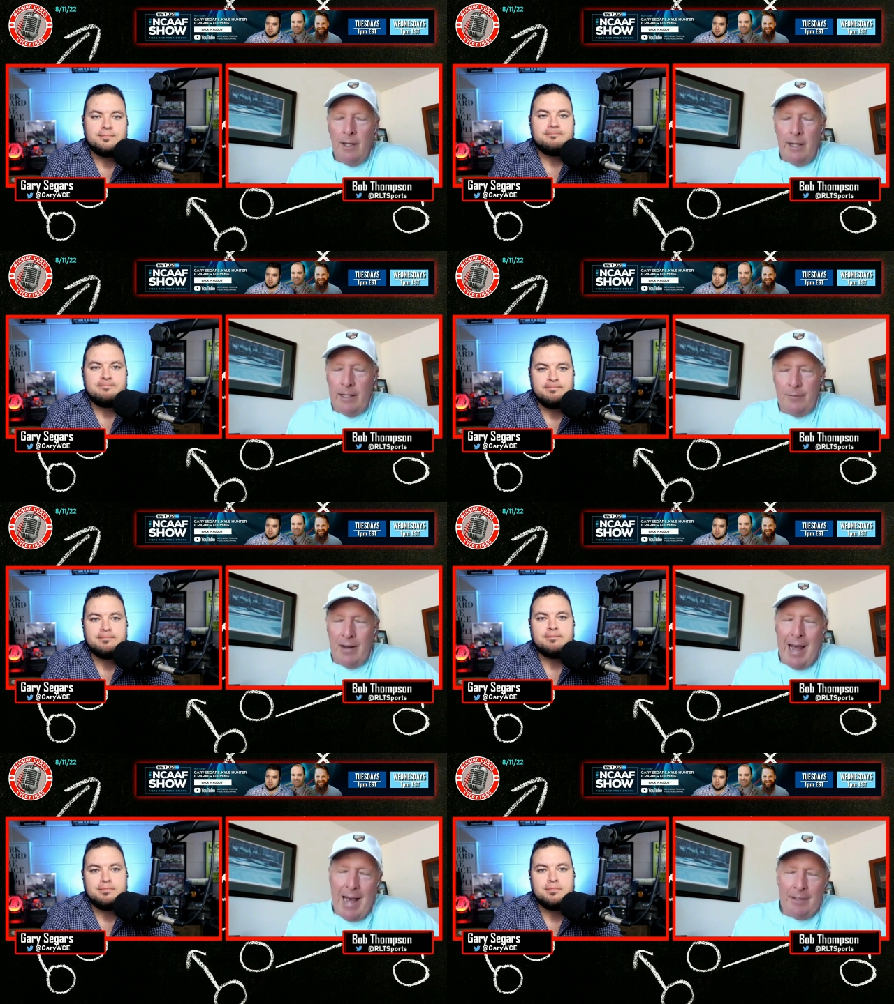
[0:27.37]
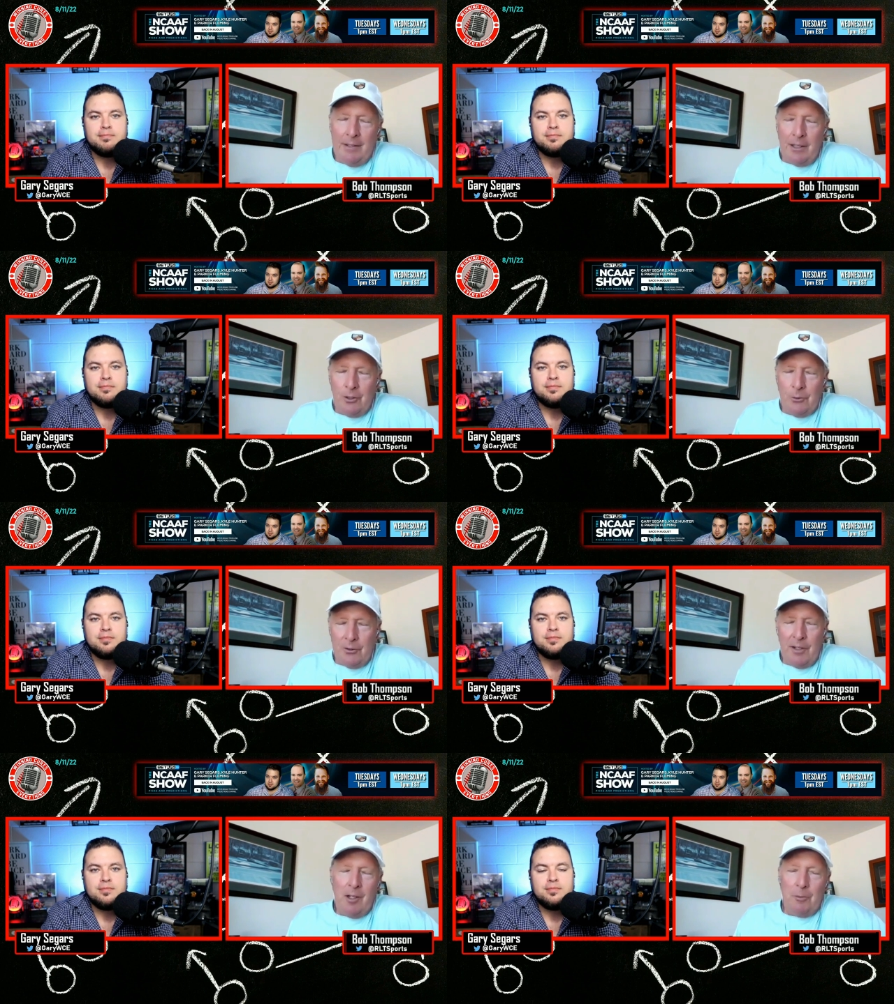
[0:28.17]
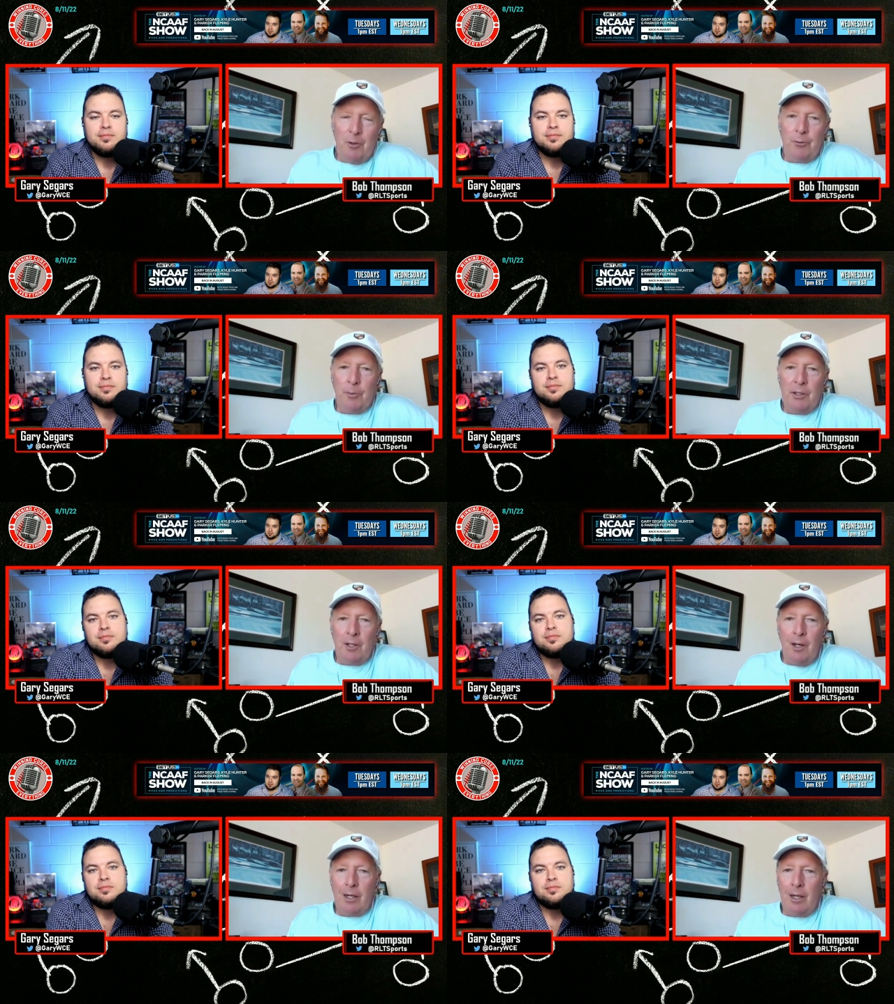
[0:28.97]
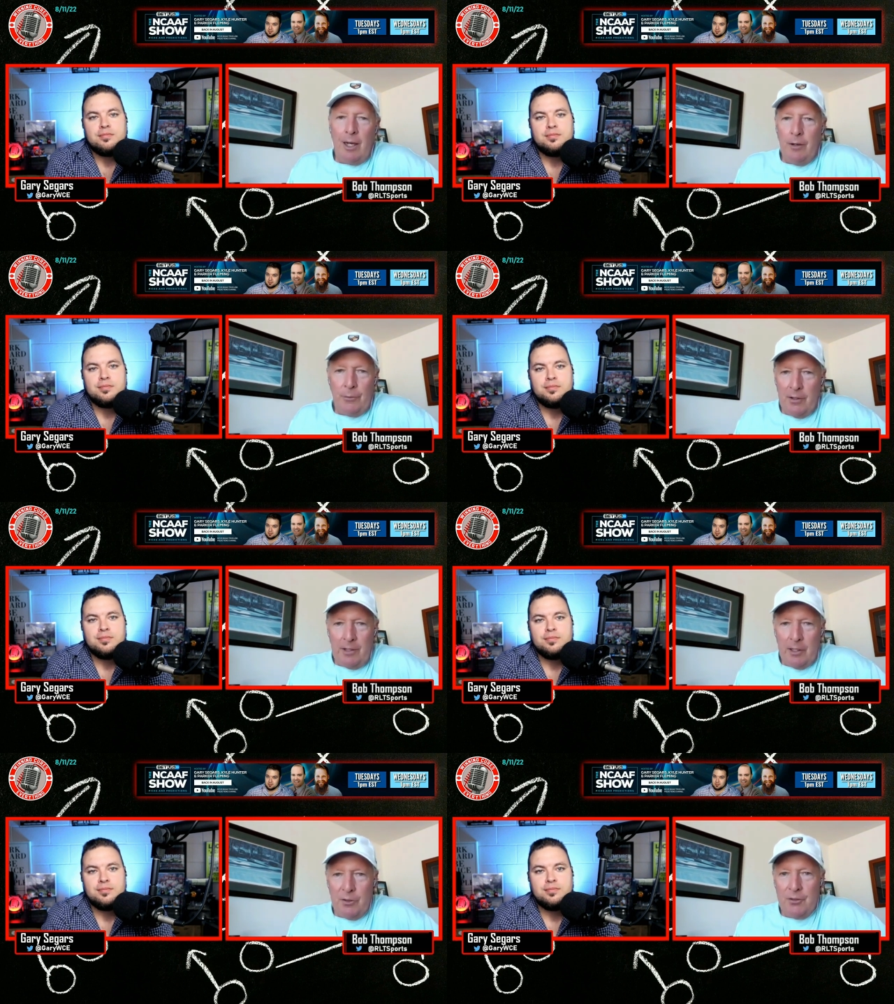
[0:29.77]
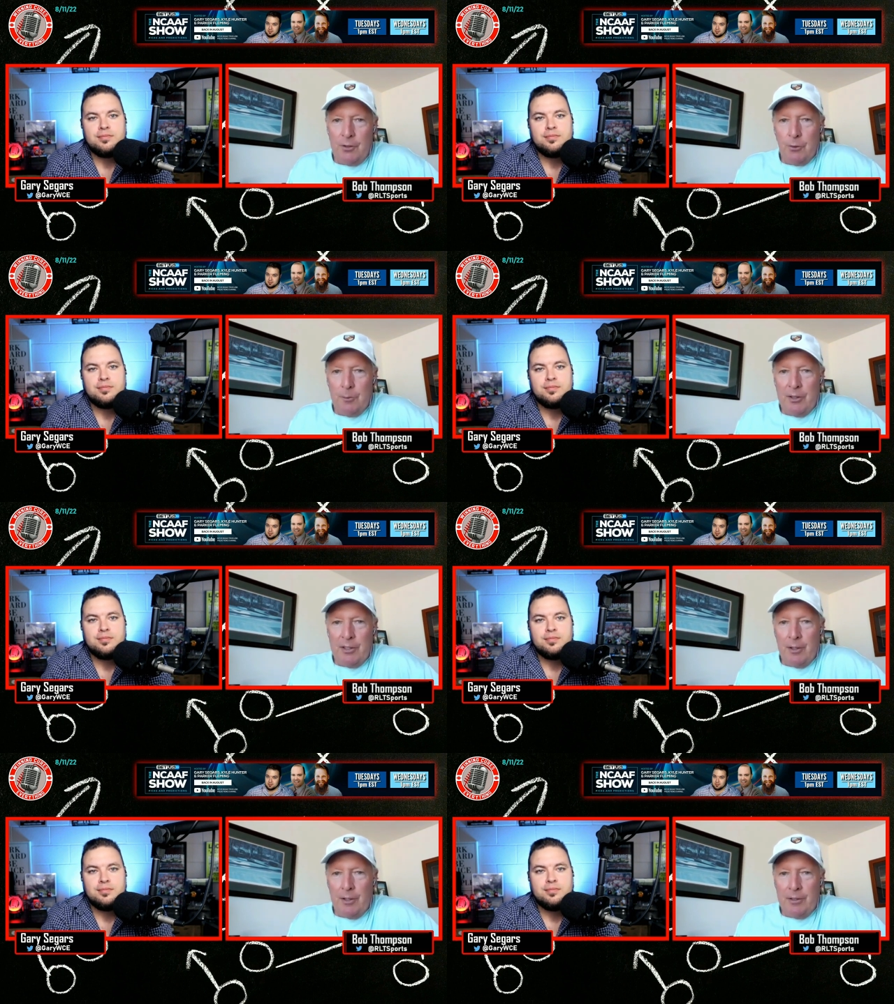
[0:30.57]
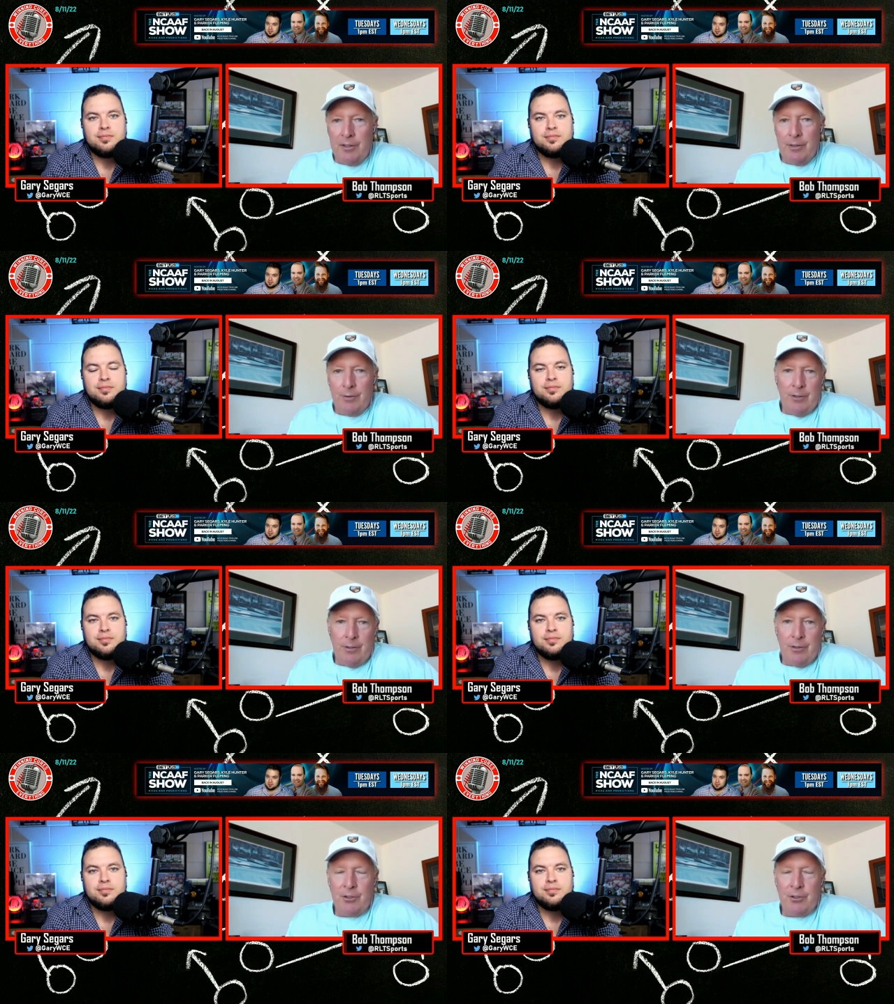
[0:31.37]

Speaker 1: And if it hadn't included an element for Peacock, I don't think NBC would have been in on the deal. They'd have